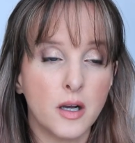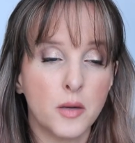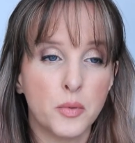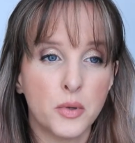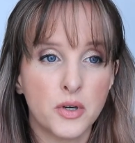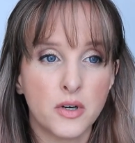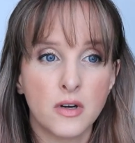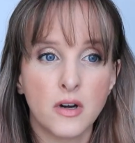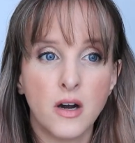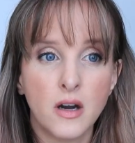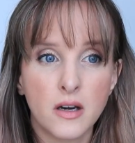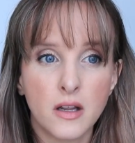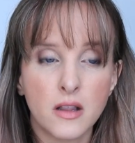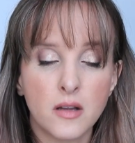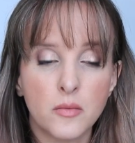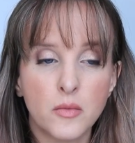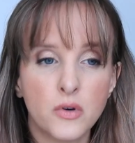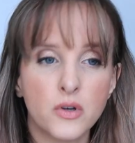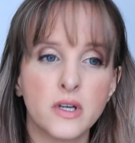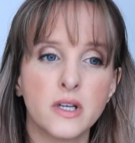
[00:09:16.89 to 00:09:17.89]
I put it on in
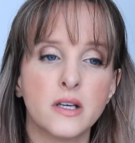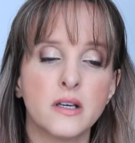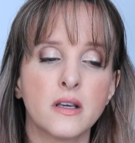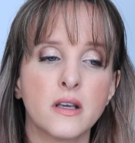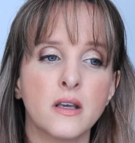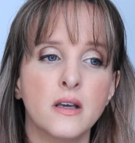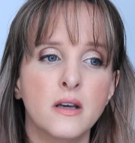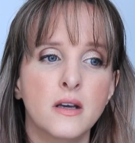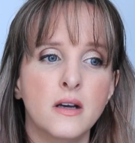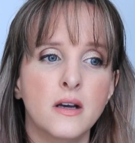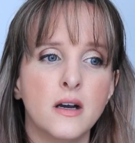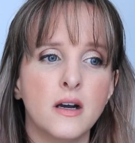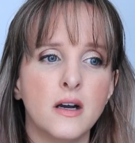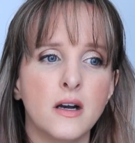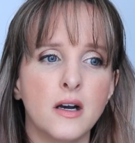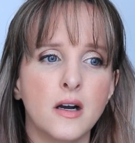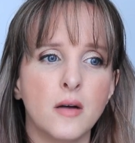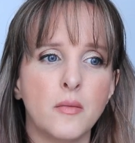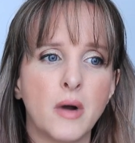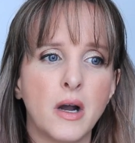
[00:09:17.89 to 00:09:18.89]
the morning.
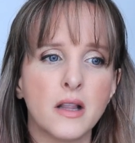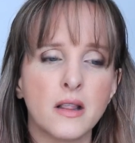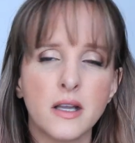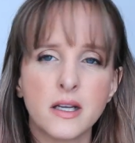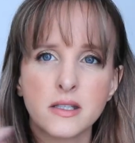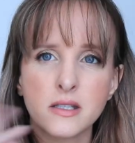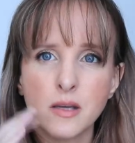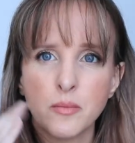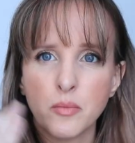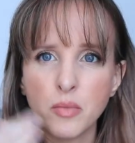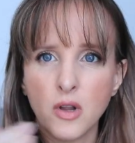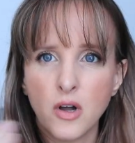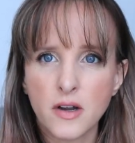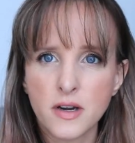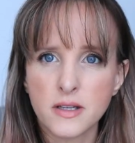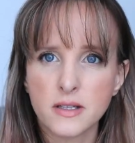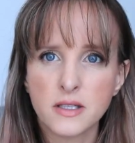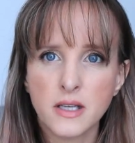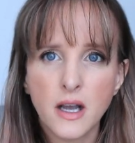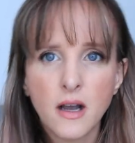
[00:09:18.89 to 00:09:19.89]
I like to blot
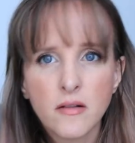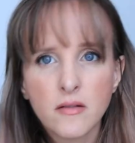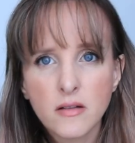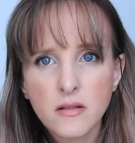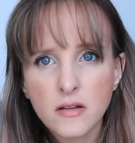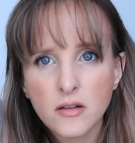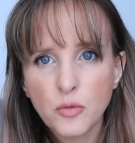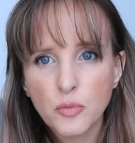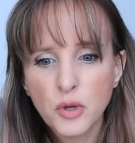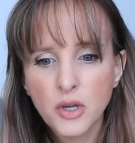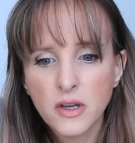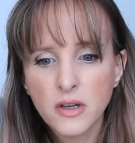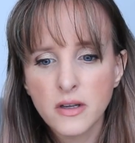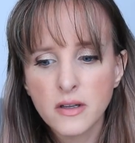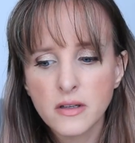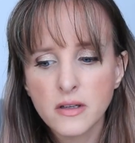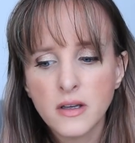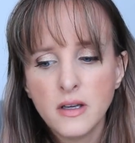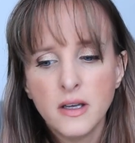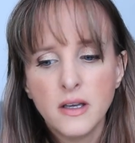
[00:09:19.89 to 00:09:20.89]
it down a little
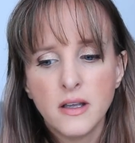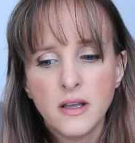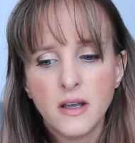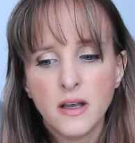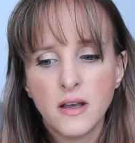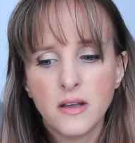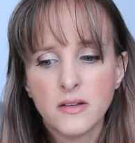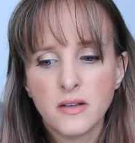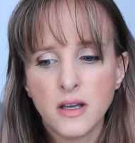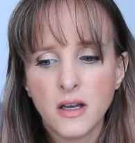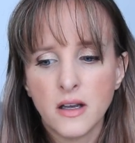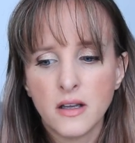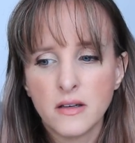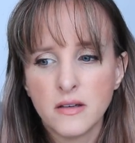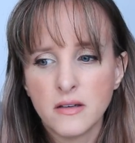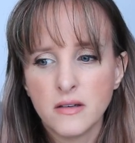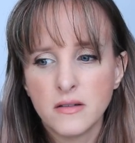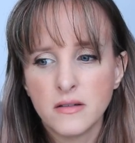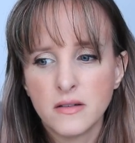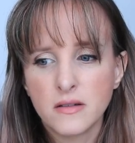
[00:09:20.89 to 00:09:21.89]
bit, and
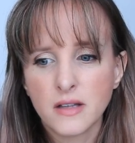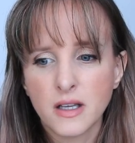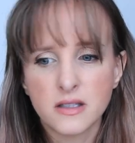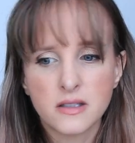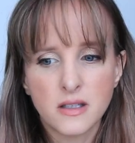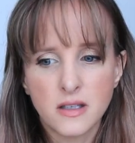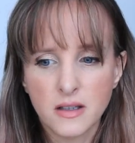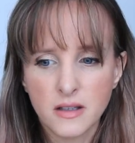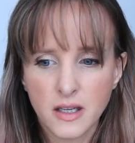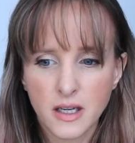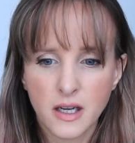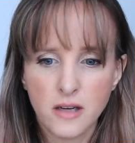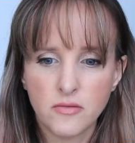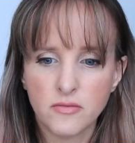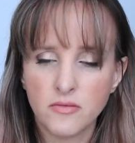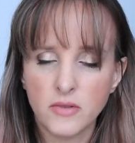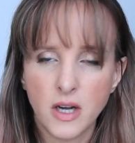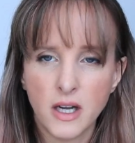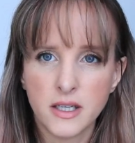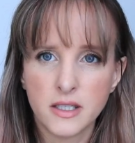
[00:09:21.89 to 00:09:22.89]
then that's it. Like
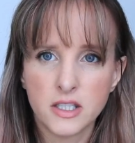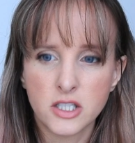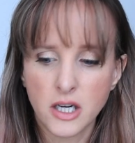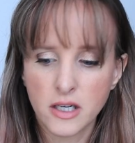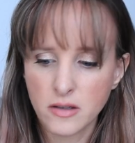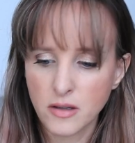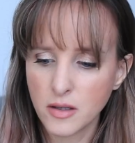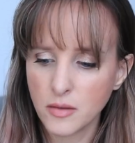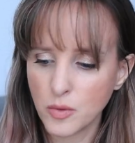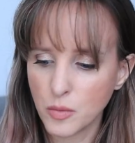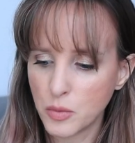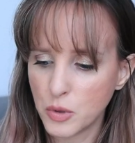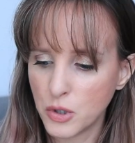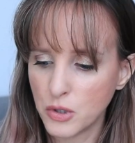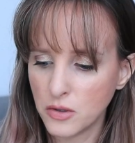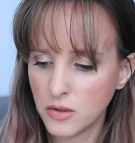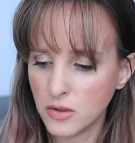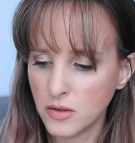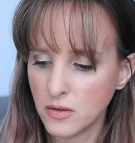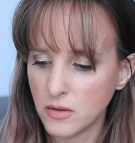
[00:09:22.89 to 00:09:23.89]
I generally will
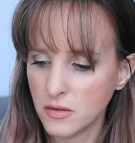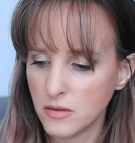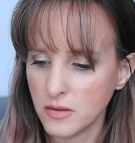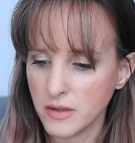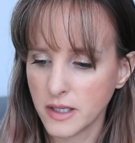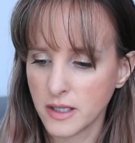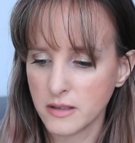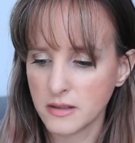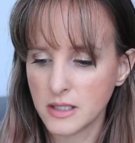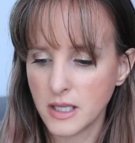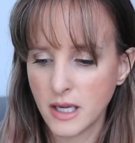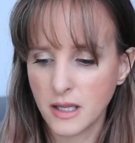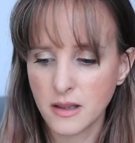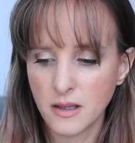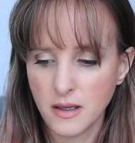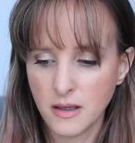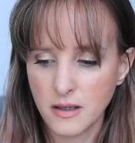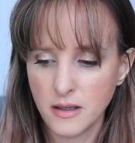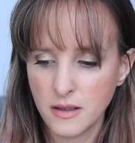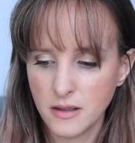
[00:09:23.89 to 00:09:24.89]
pull, like I'll take
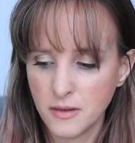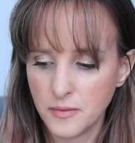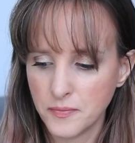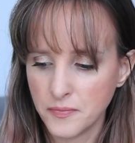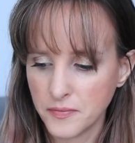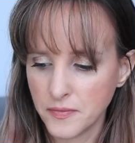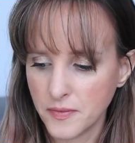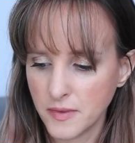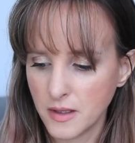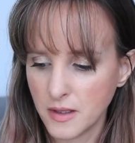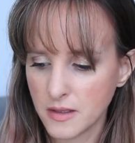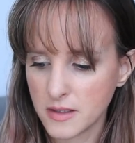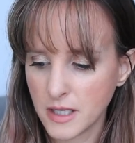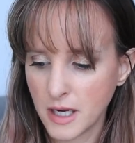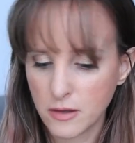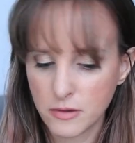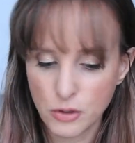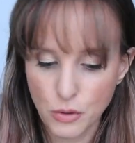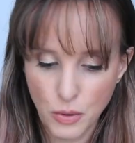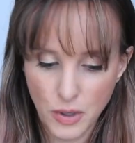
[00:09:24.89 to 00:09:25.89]
the
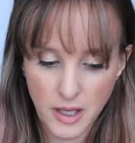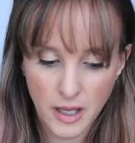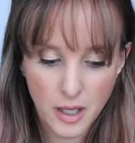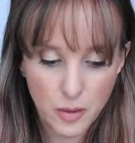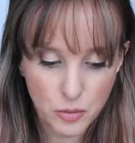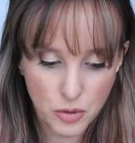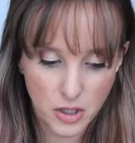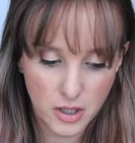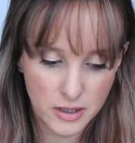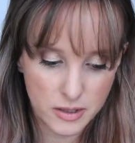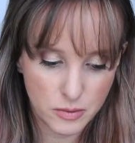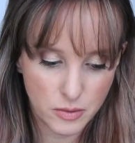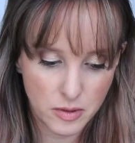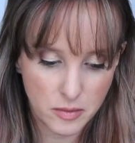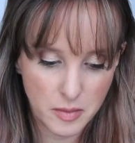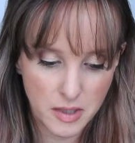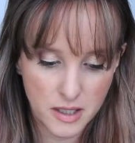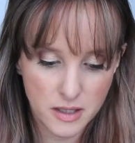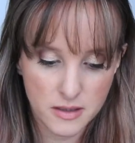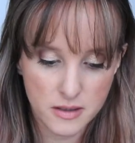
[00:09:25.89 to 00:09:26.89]
Tower 28 product
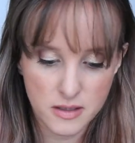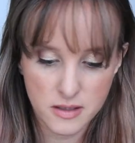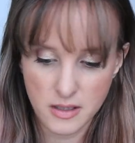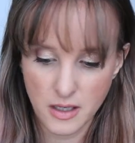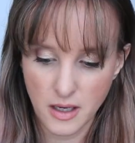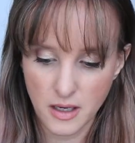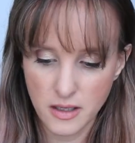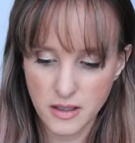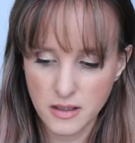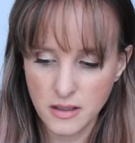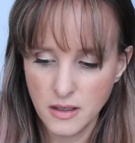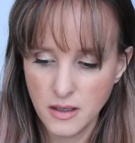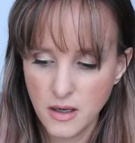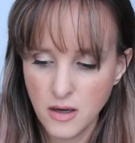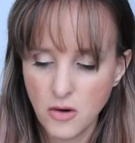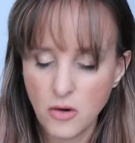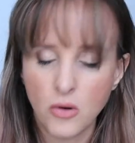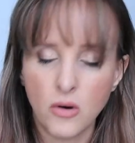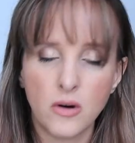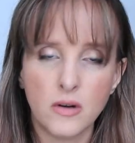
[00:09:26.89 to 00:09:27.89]
with me instead,
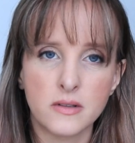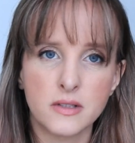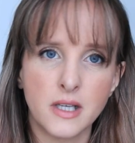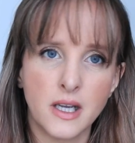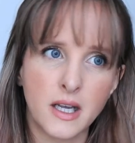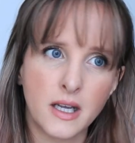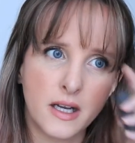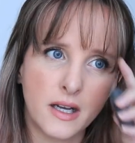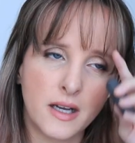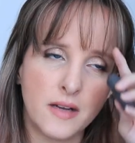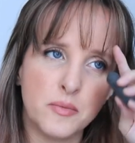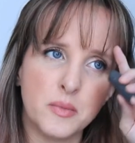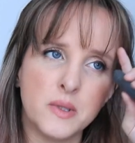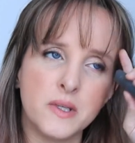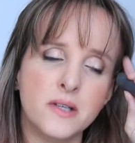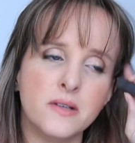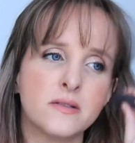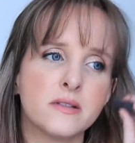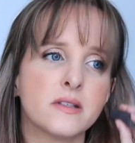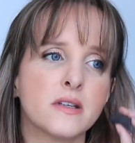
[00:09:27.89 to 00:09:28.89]
or I'll take, like I've
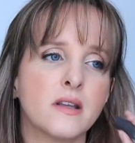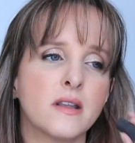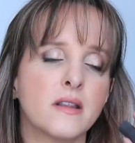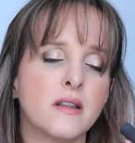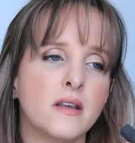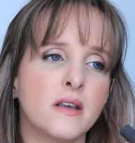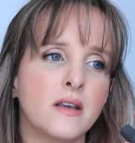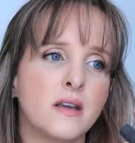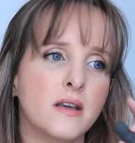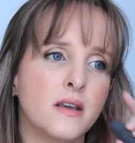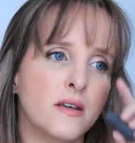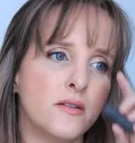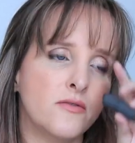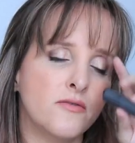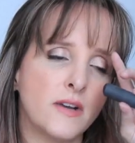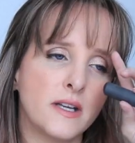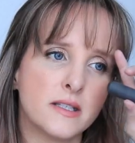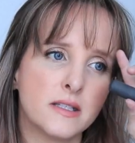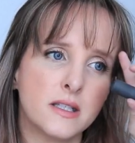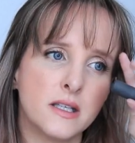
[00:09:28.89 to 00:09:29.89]
been using the
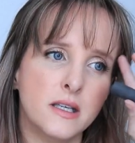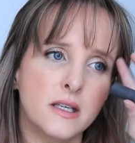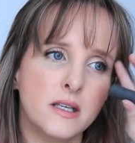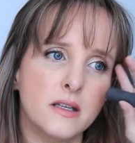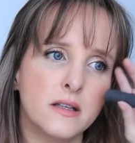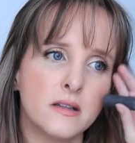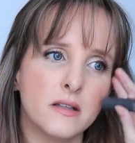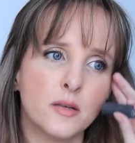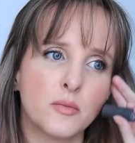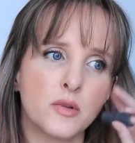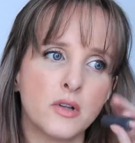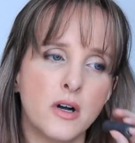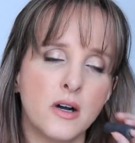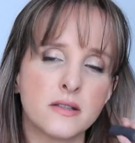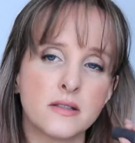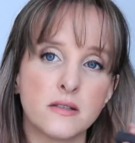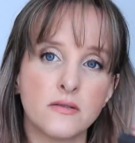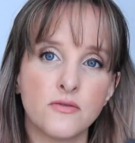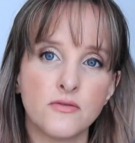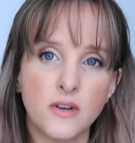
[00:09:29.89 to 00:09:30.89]
Fenty lip
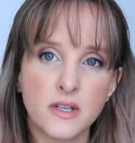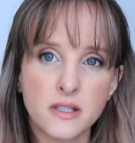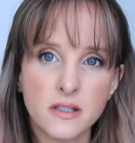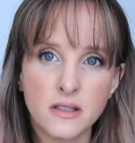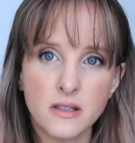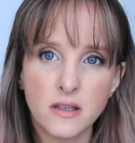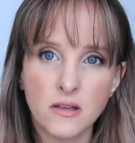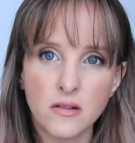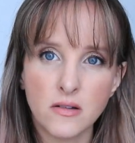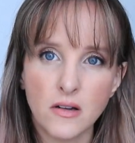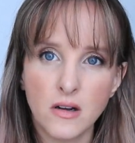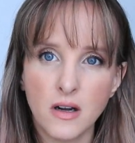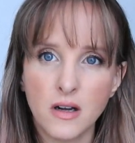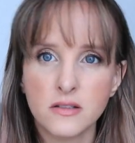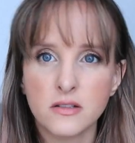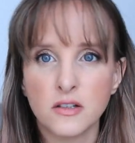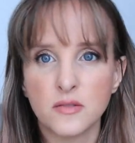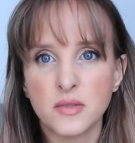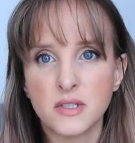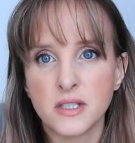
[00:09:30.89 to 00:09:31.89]
gloss and Fussy a
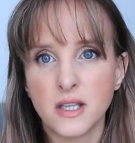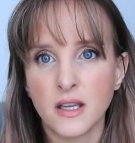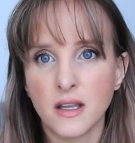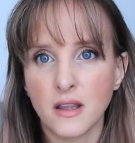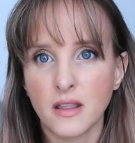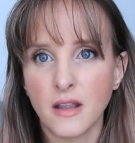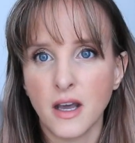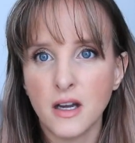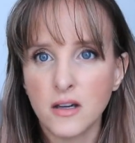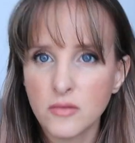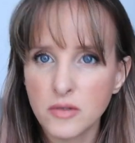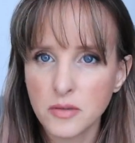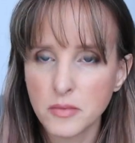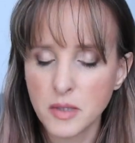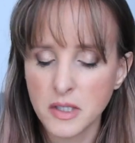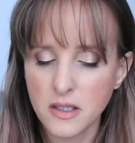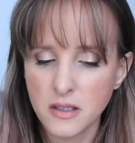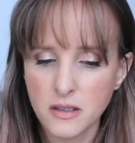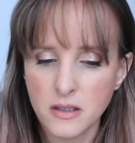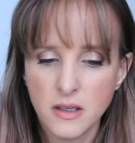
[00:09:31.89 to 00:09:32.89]
lot, so I've been taking that with
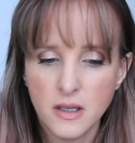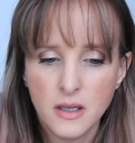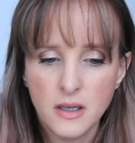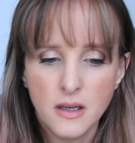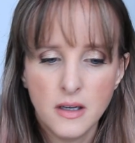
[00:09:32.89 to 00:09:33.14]
me.